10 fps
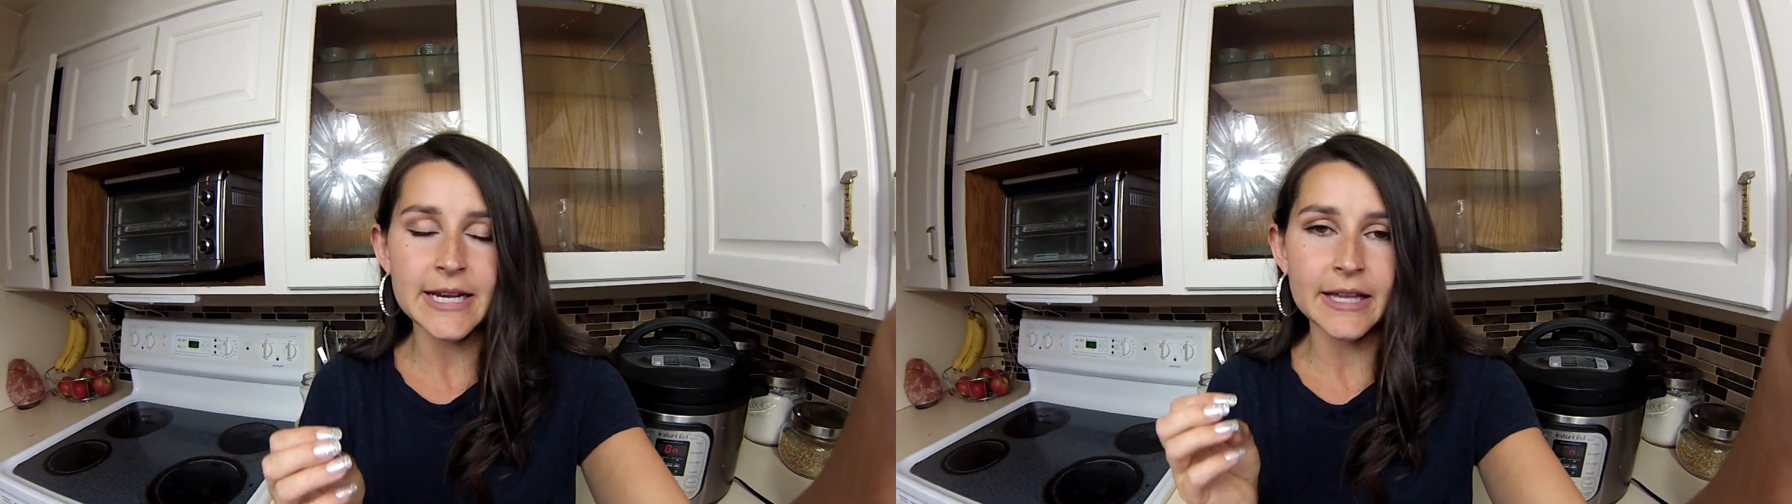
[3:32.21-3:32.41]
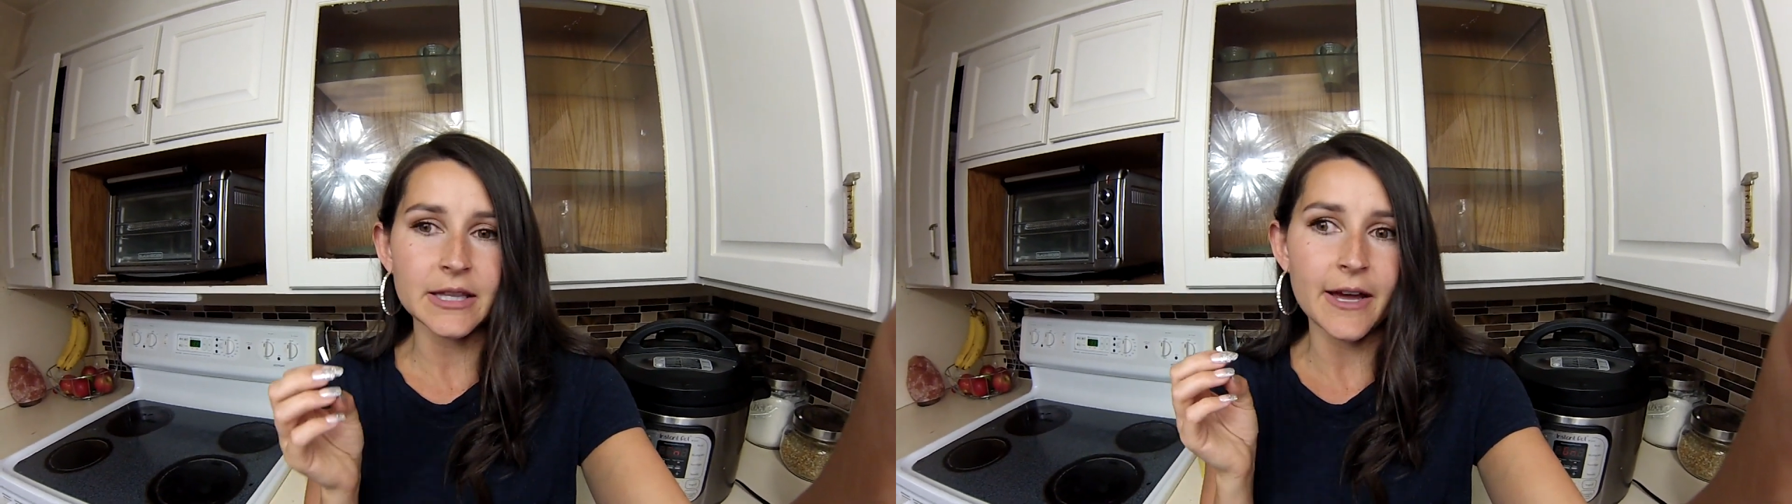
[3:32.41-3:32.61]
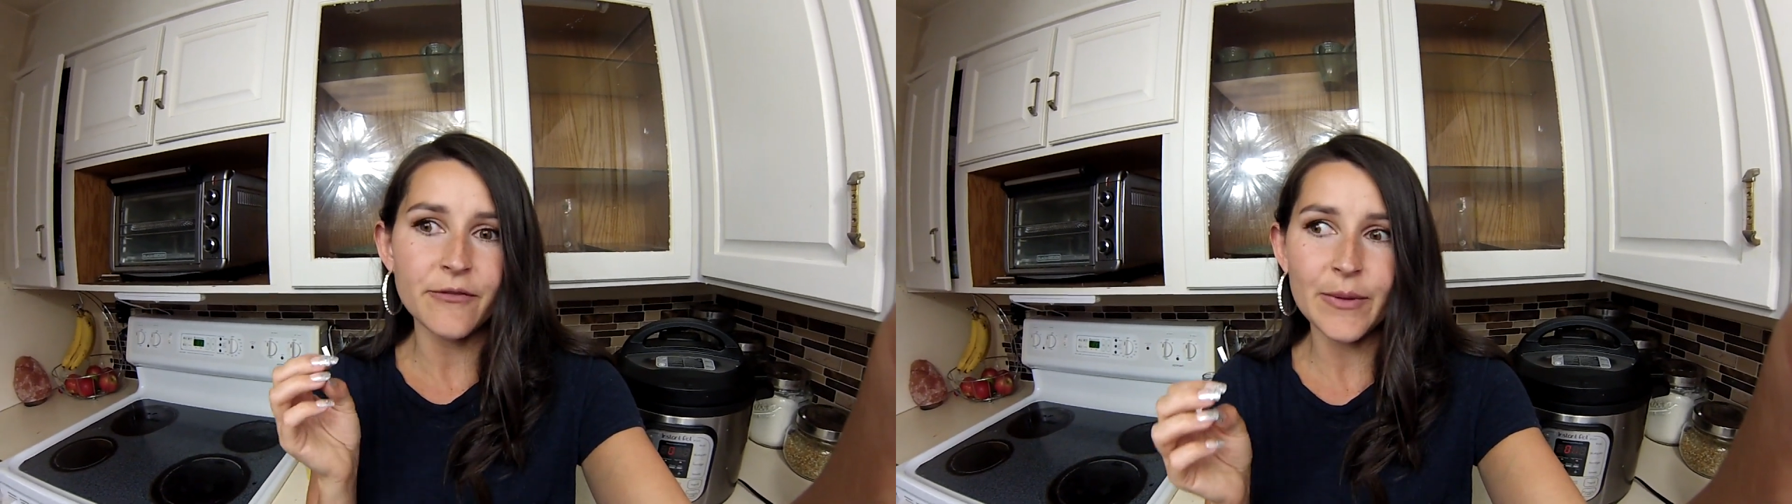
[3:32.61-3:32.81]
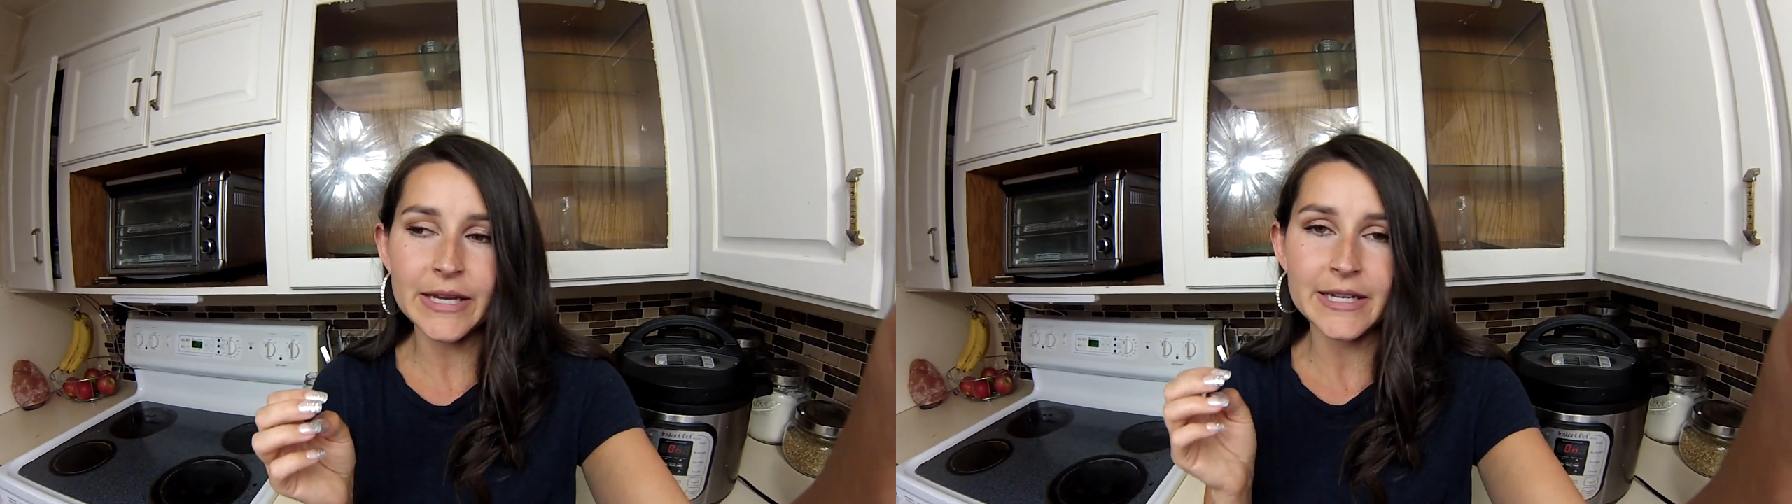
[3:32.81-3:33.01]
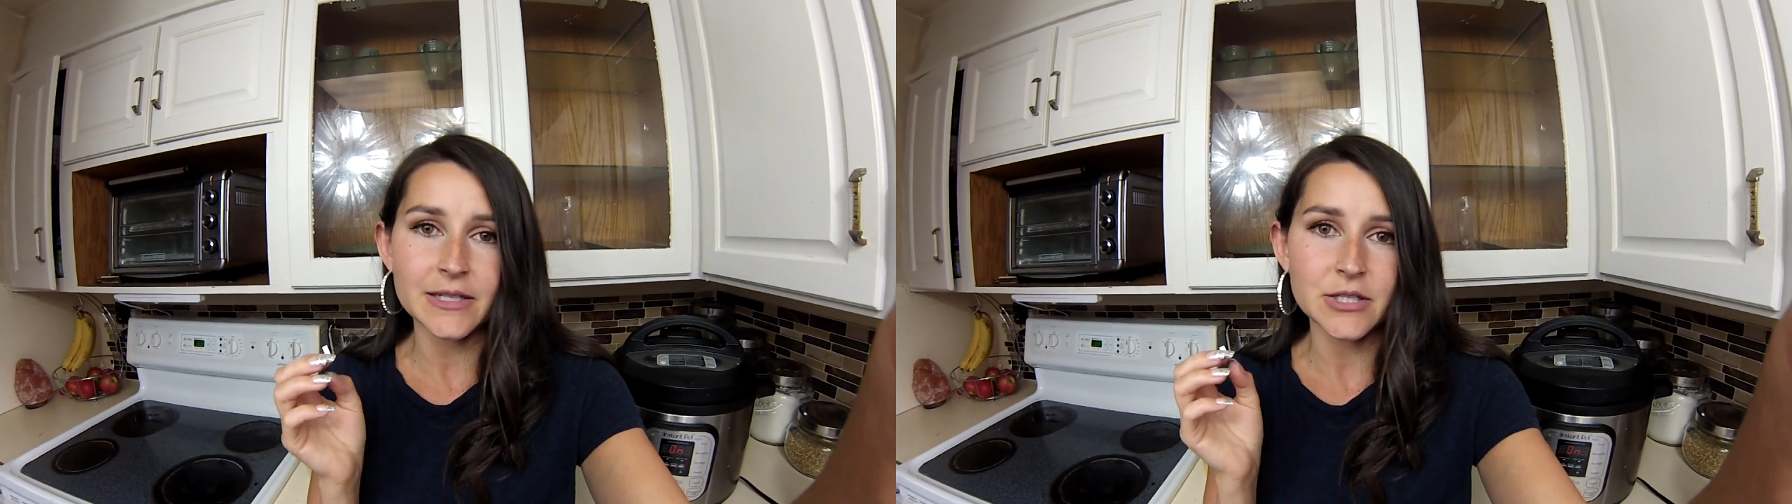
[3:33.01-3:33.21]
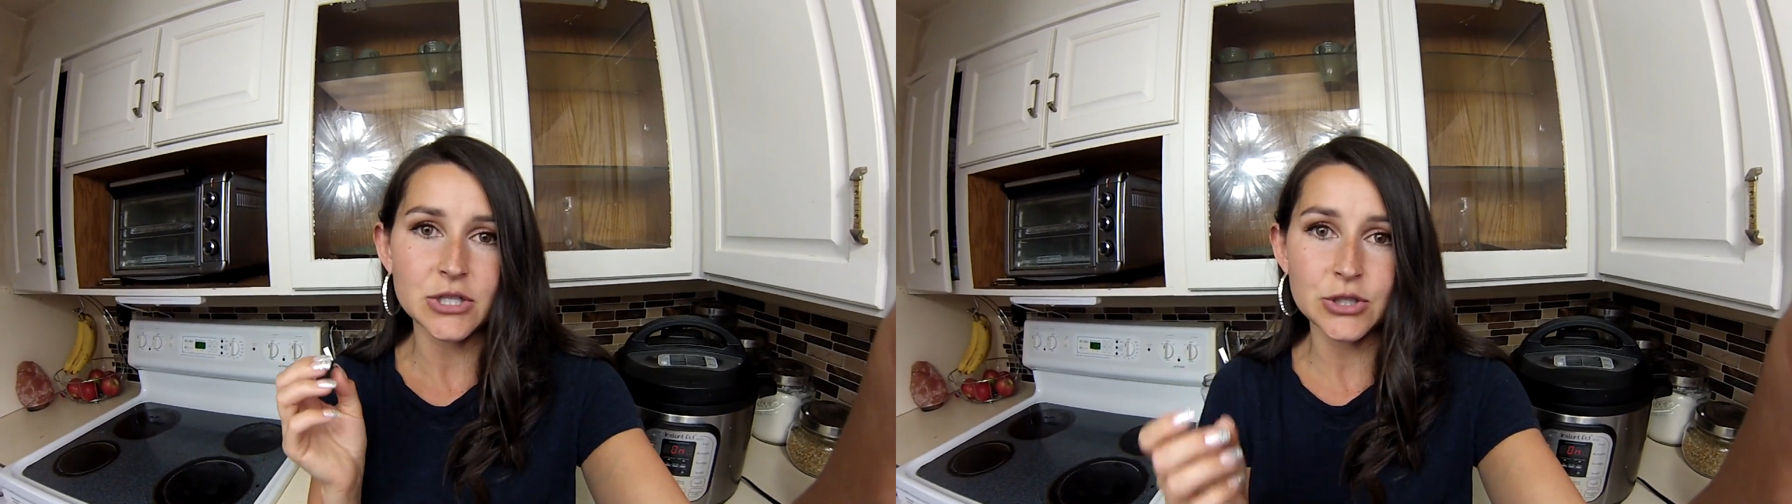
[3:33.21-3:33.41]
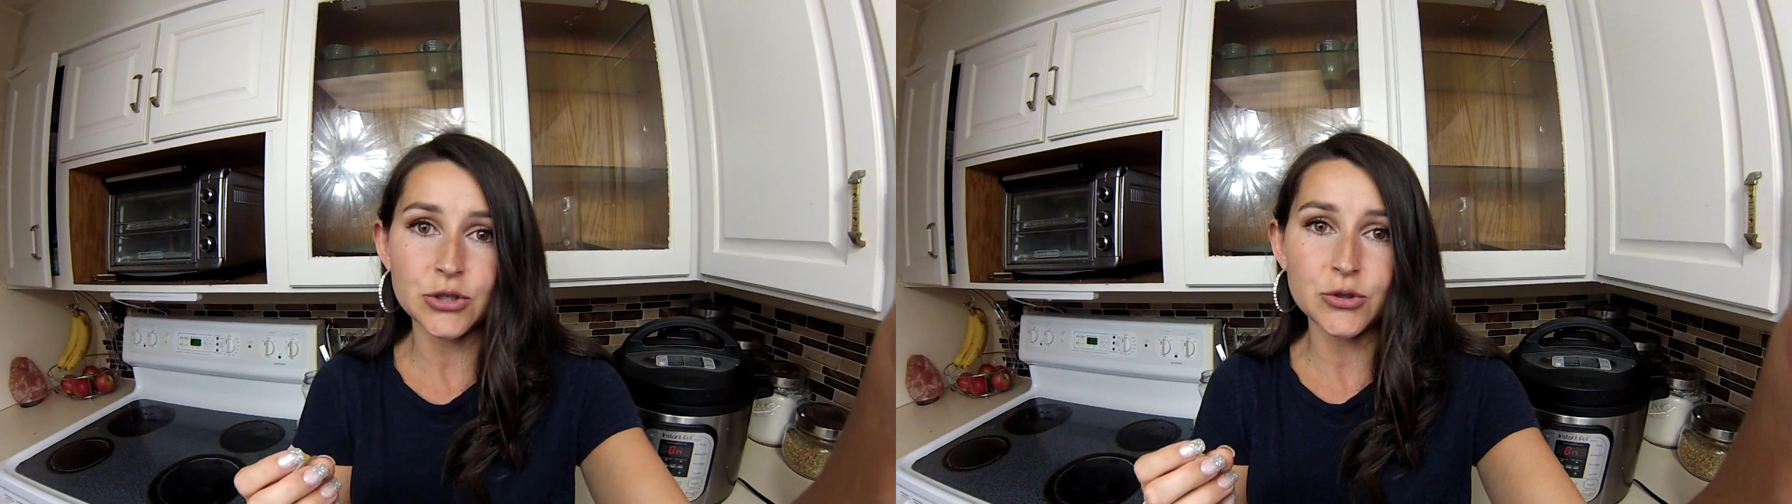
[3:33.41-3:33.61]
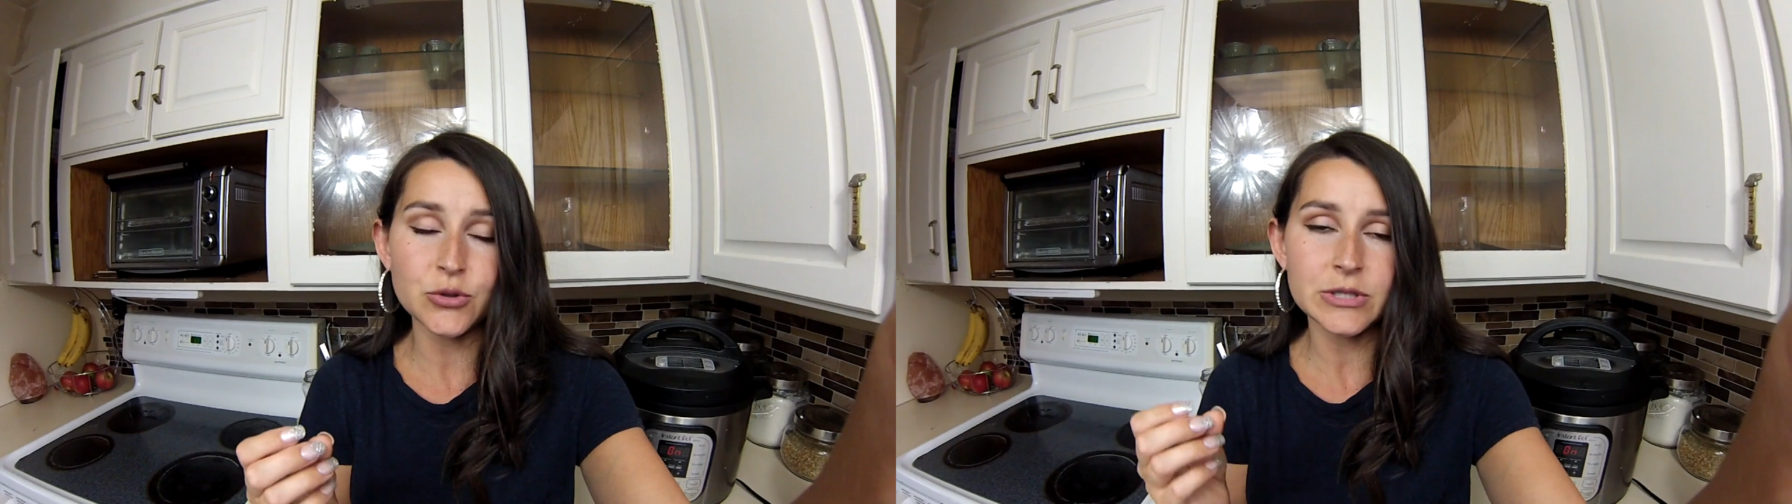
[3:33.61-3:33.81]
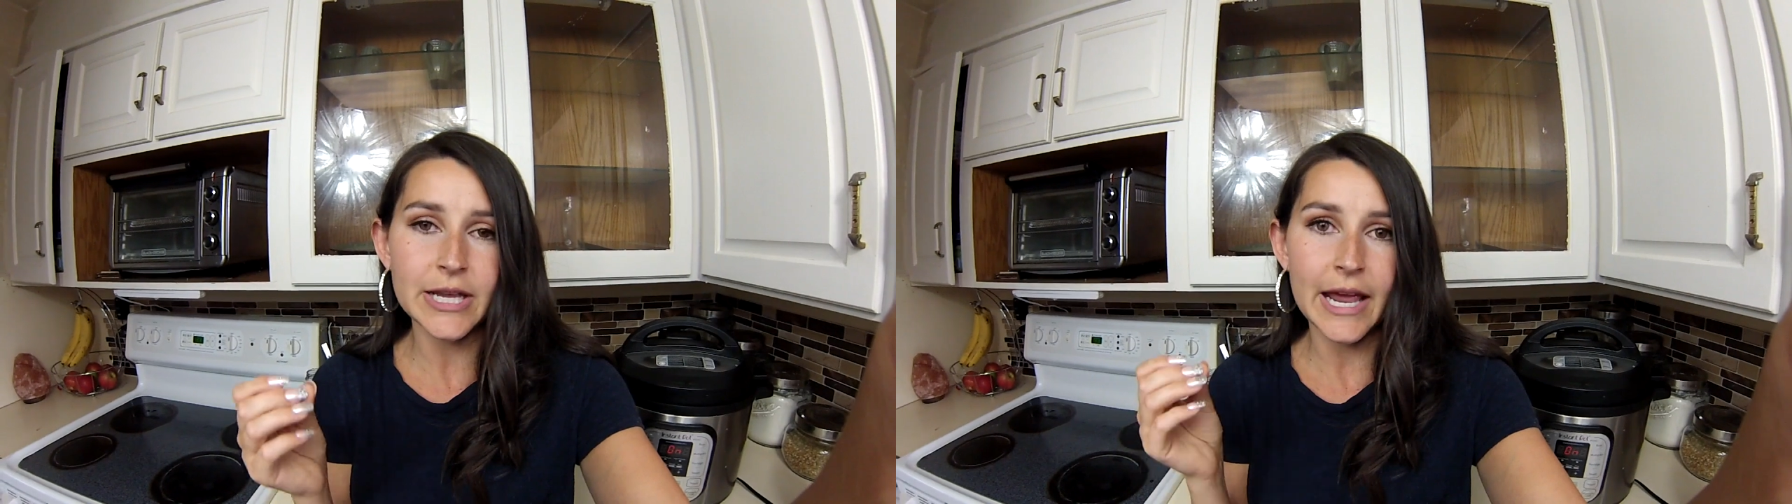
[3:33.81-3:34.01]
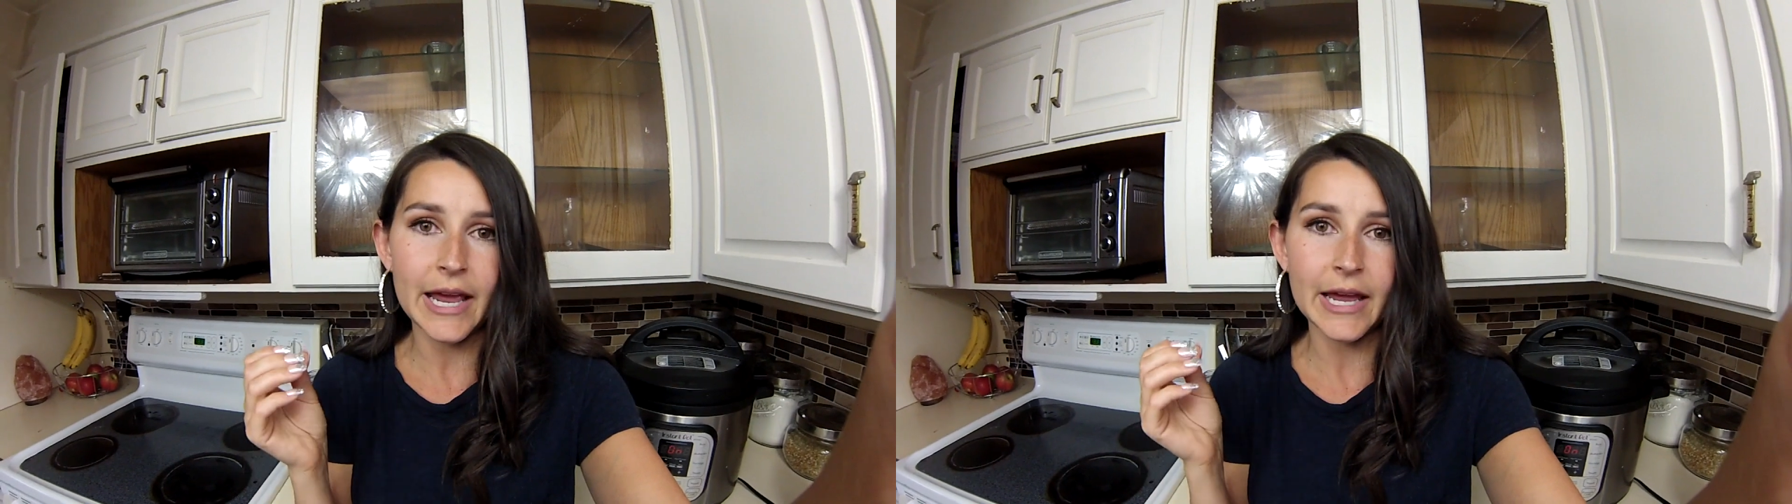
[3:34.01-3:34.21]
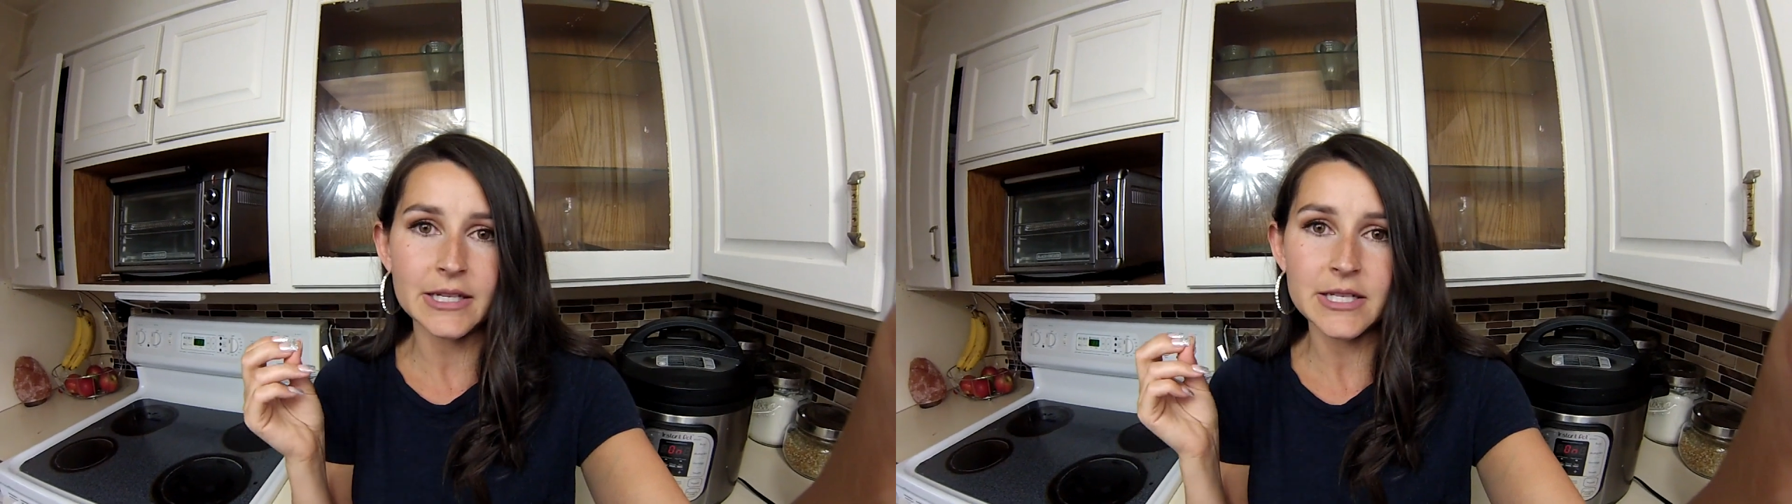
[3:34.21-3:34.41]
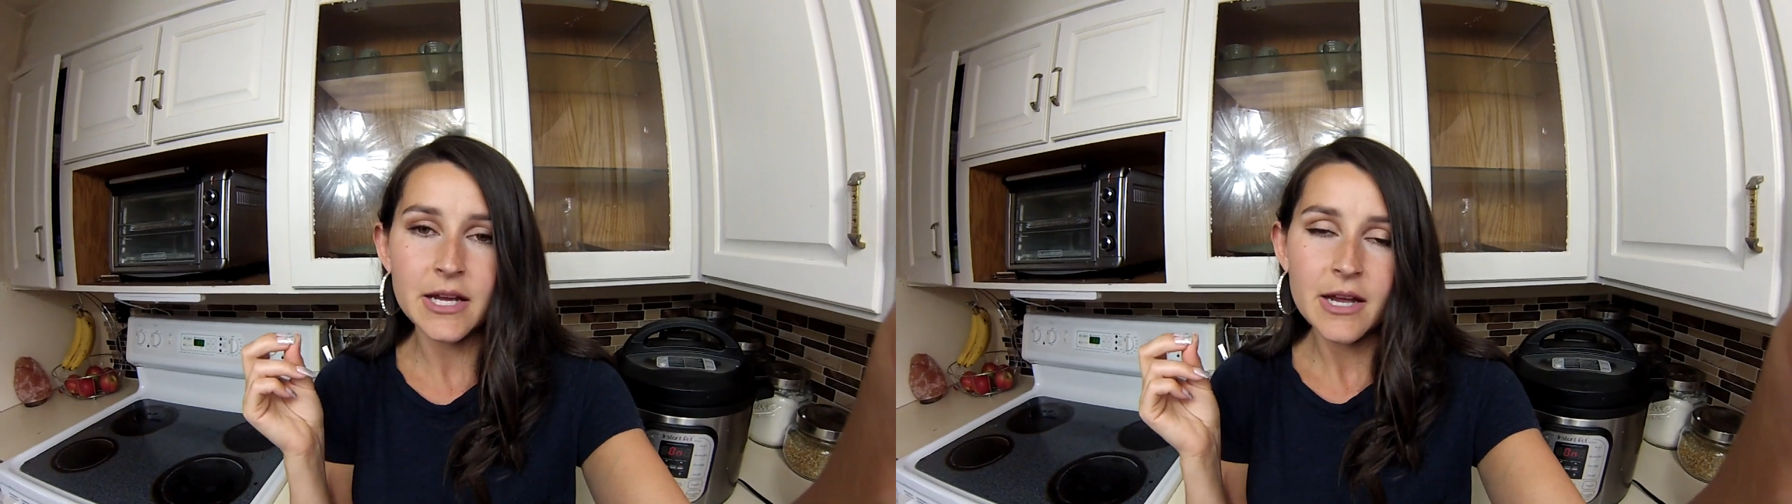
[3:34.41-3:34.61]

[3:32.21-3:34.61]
I love making stews and